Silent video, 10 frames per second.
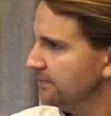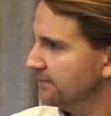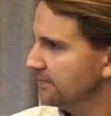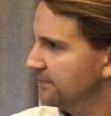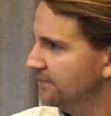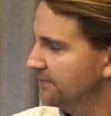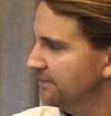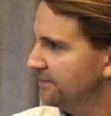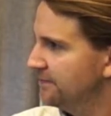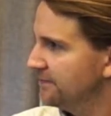
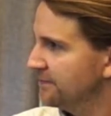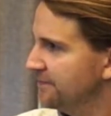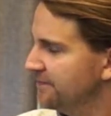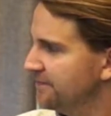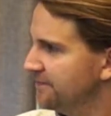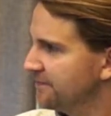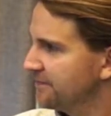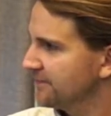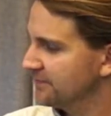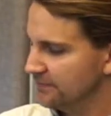
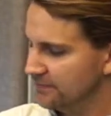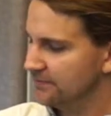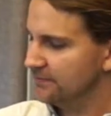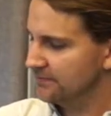(not speaking)